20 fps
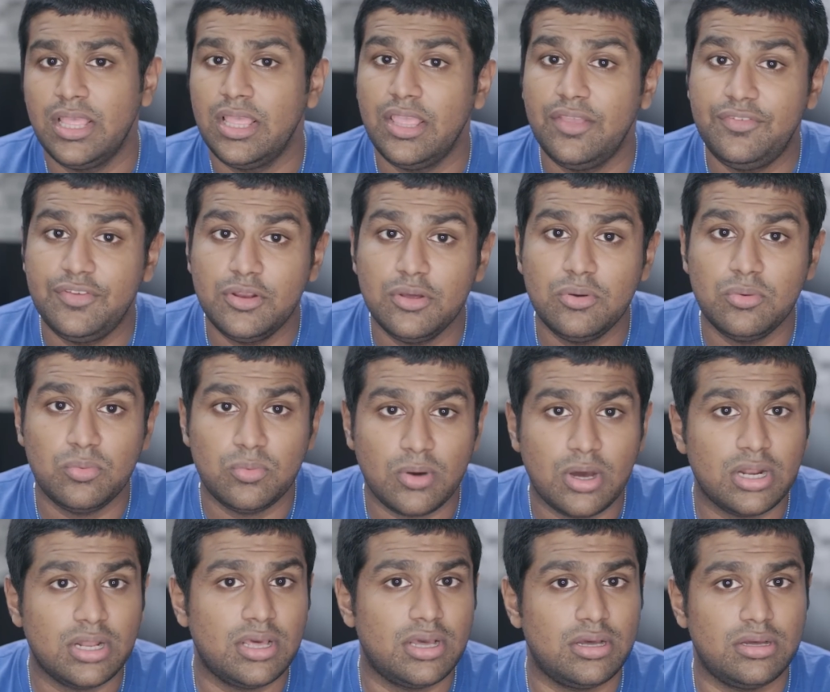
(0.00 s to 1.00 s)
If you do
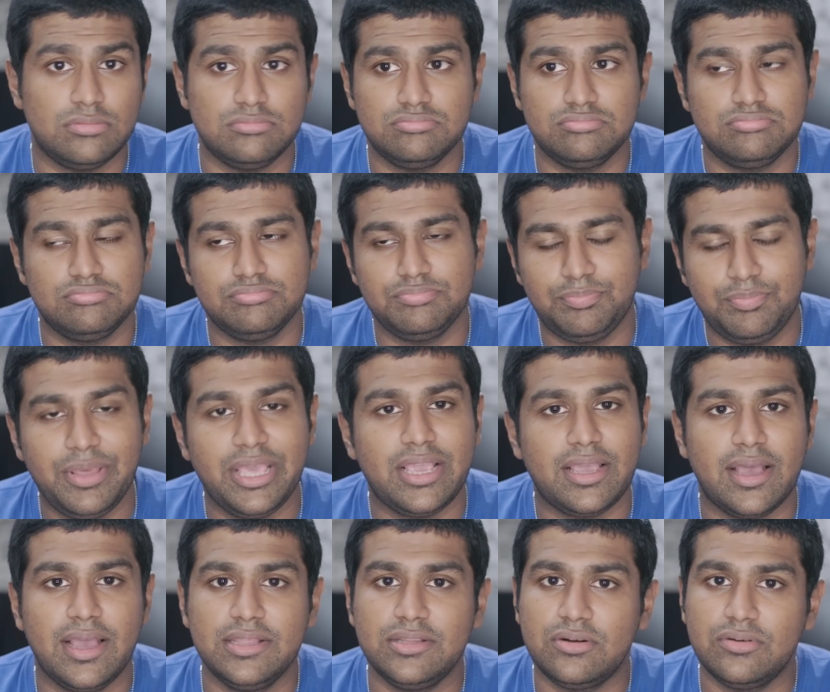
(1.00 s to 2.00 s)
wanna pick
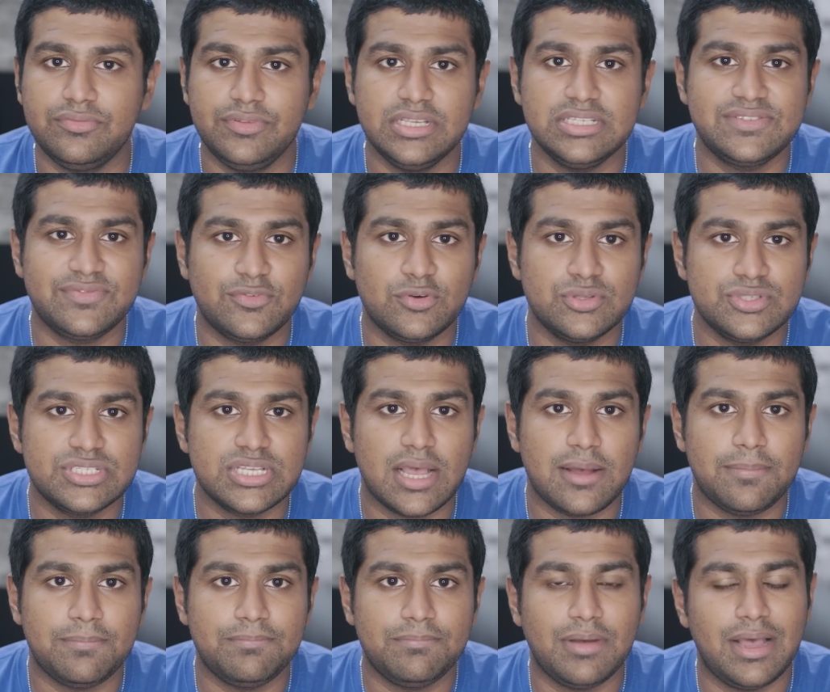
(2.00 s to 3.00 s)
either of these phones
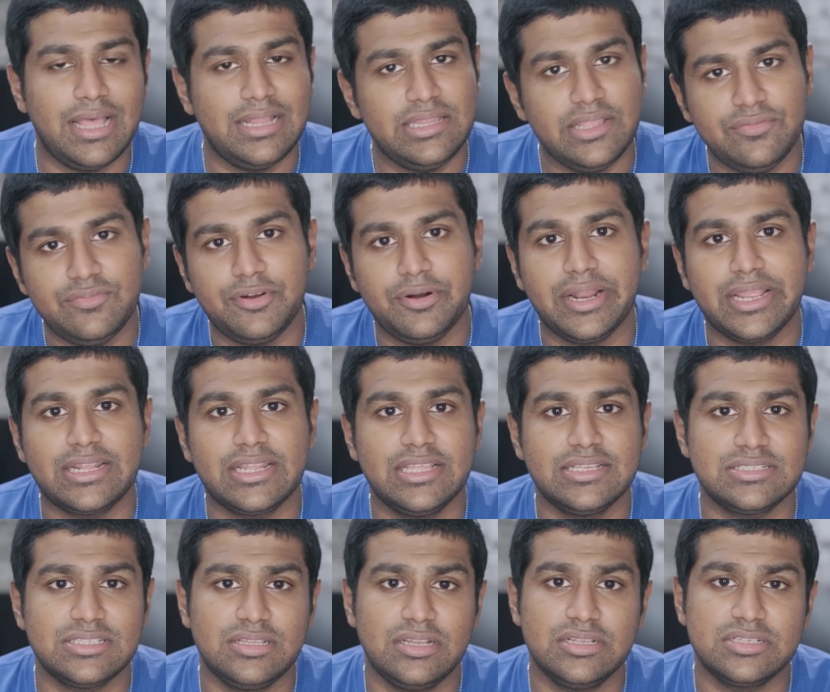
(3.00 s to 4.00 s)
up. I'll leave direct
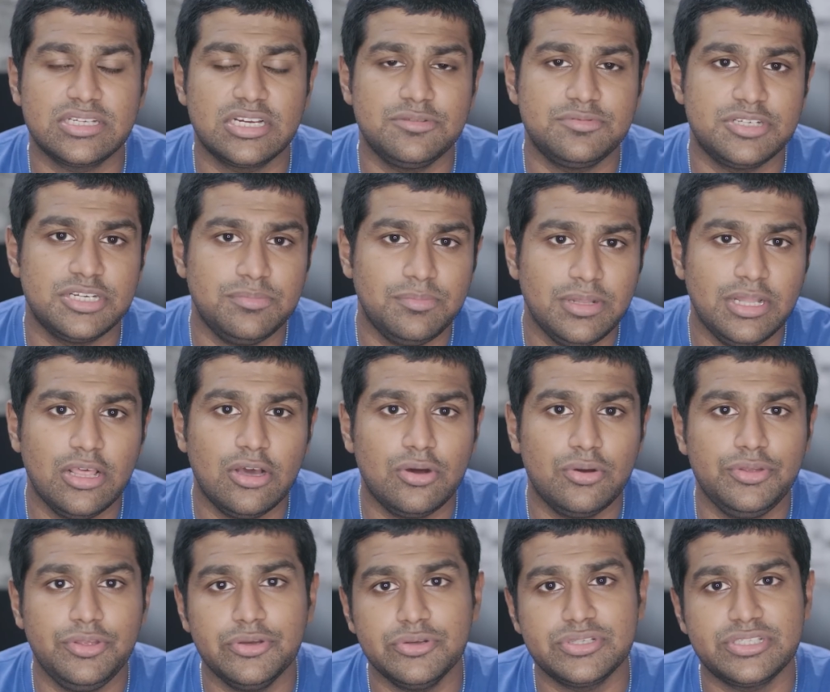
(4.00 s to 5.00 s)
links in the description below.
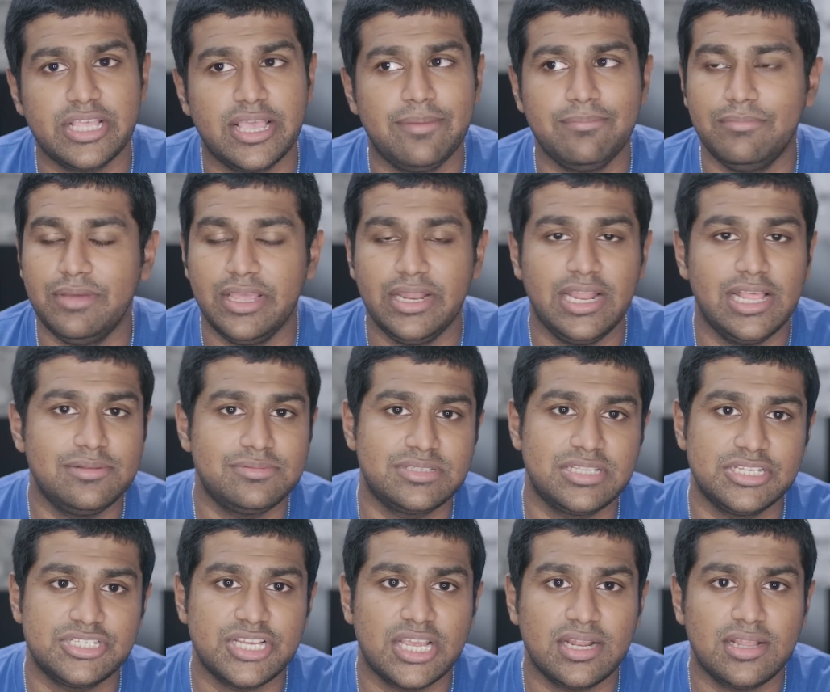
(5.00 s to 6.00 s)
Use them, it helps
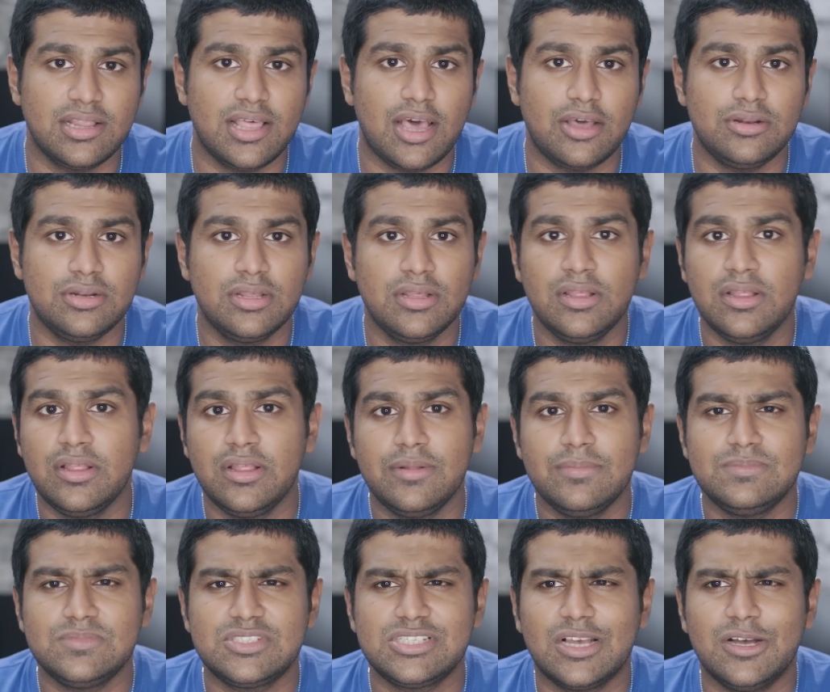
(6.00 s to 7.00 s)
the channel out.
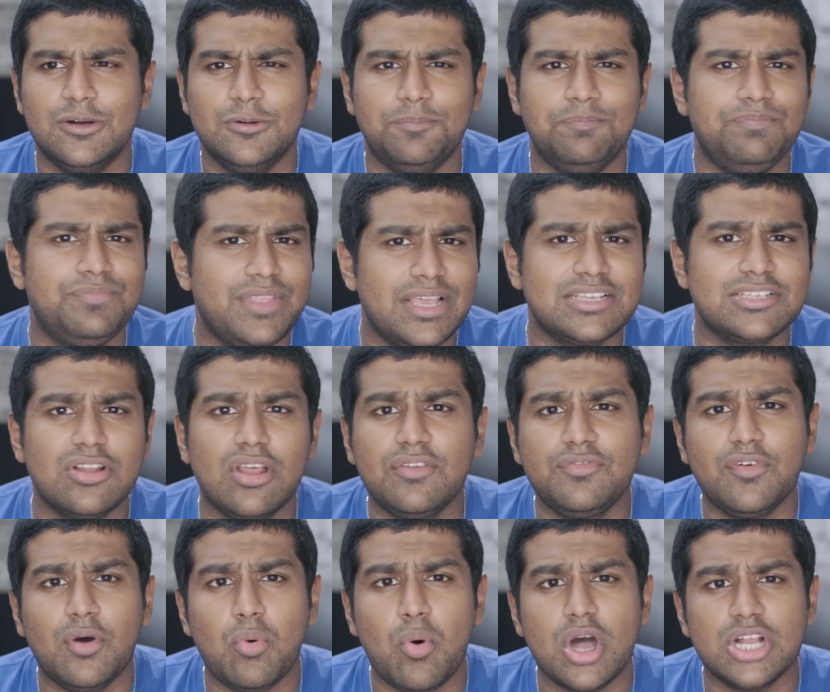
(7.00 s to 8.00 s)
So thanks a lot
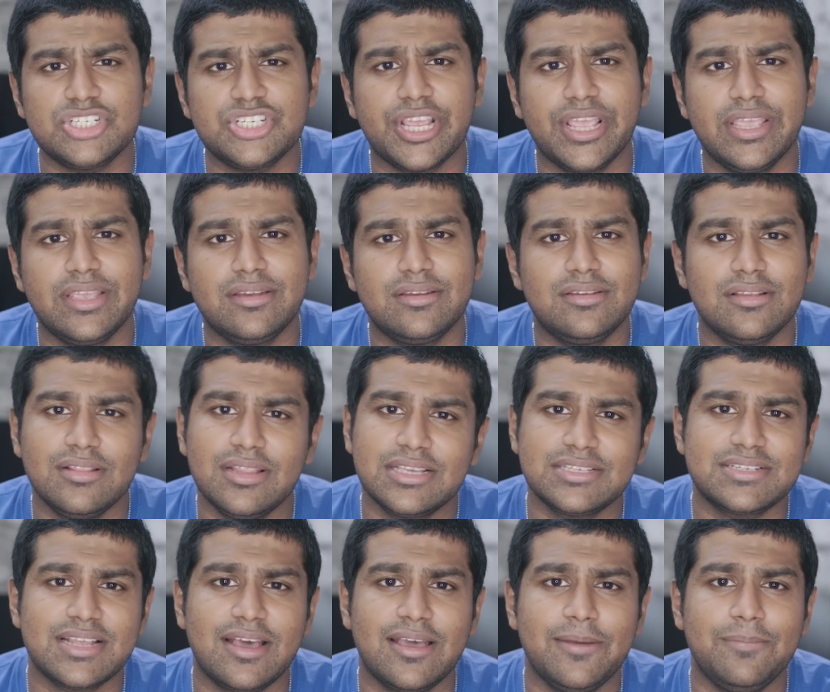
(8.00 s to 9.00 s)
for watching. Till
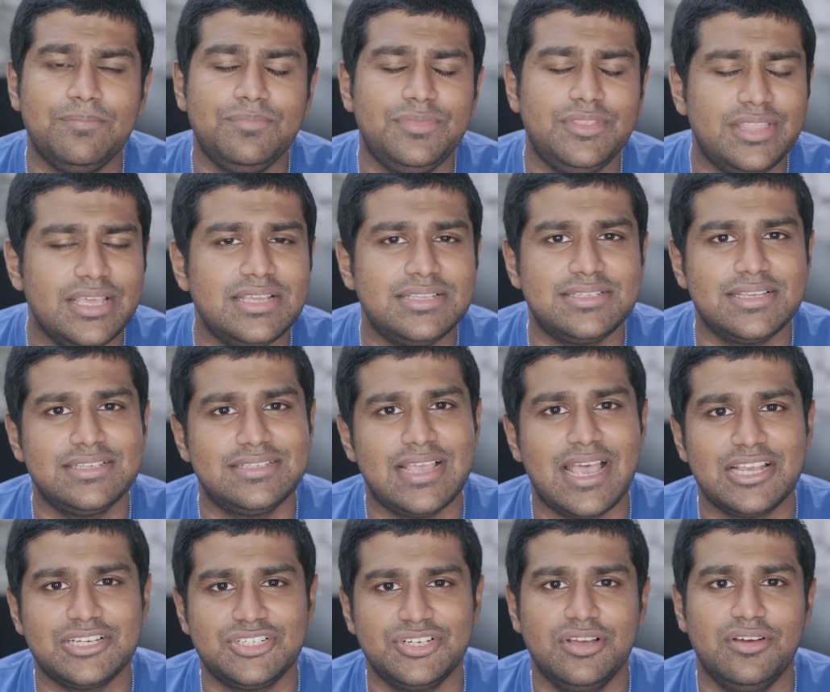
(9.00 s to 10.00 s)
next time, this is
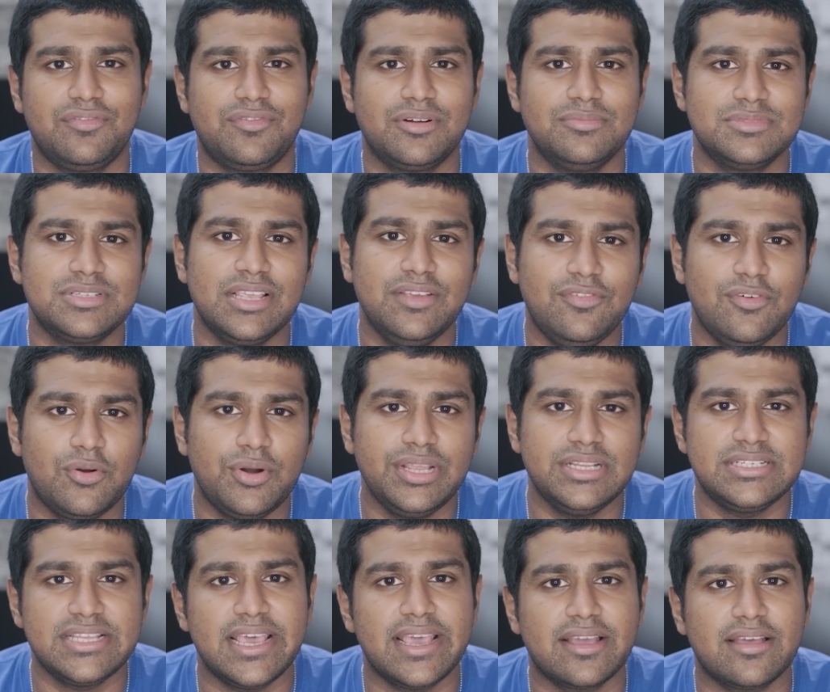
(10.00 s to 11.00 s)
Ashia from C4
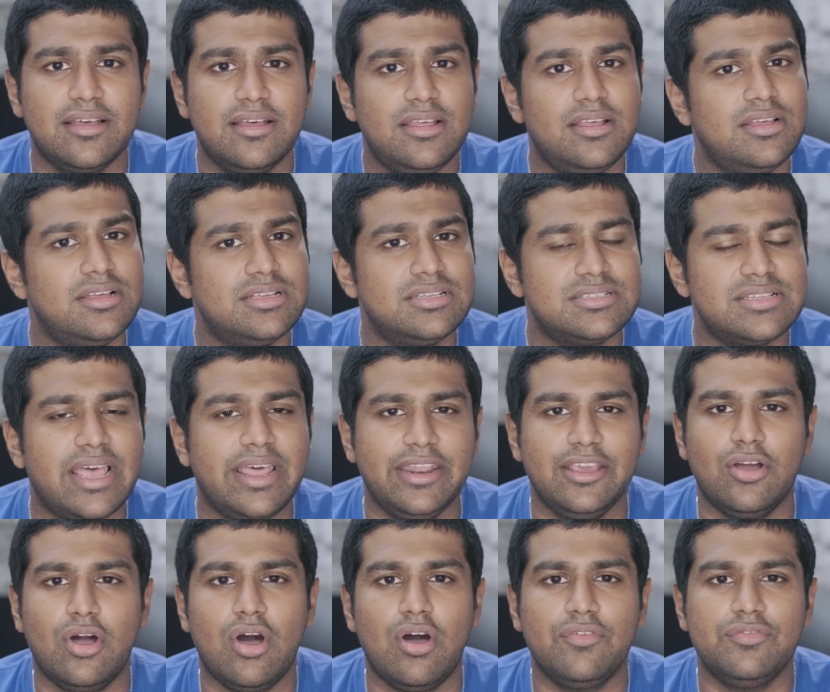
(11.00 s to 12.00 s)
E Tech
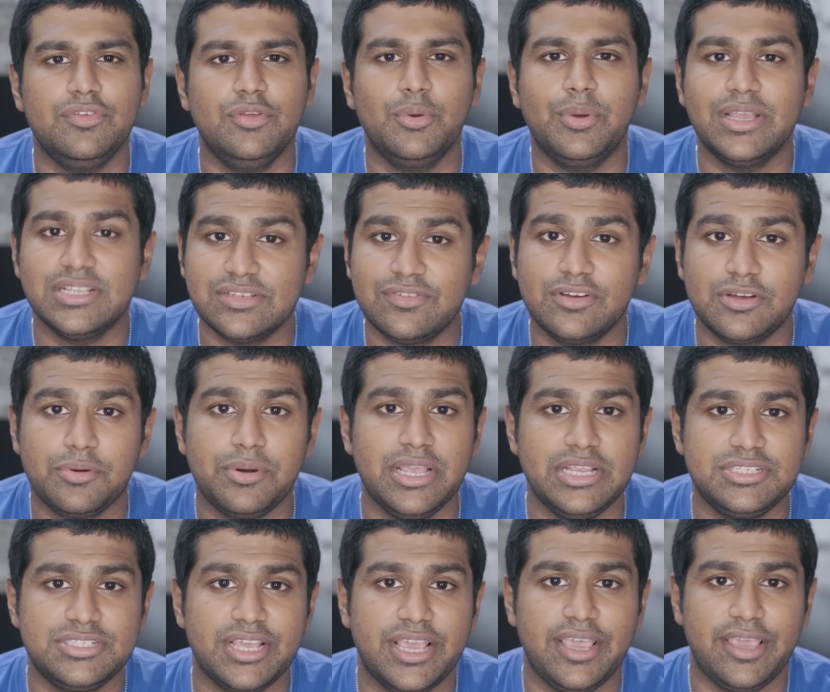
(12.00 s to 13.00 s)
signing off. You guys have a
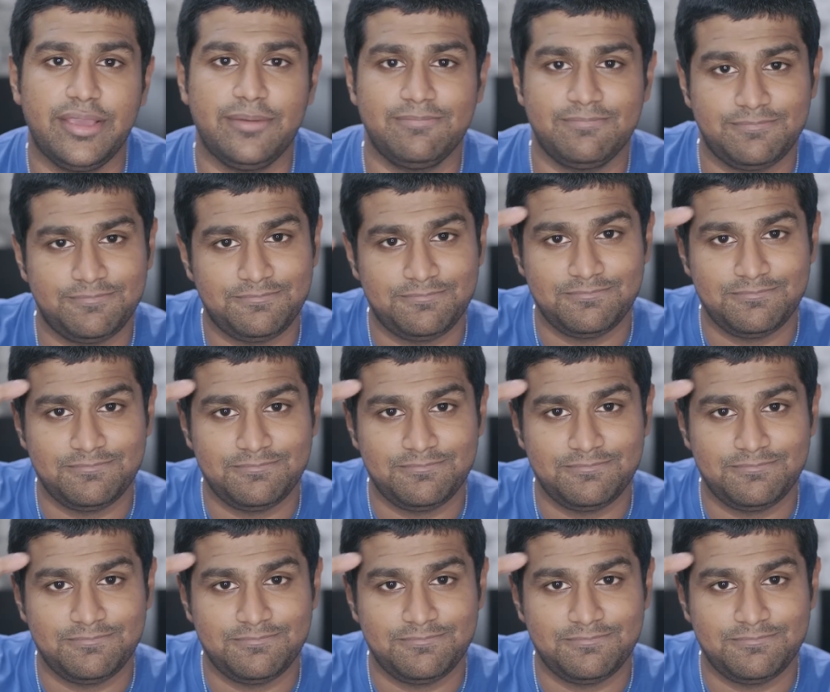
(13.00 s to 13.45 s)
great day.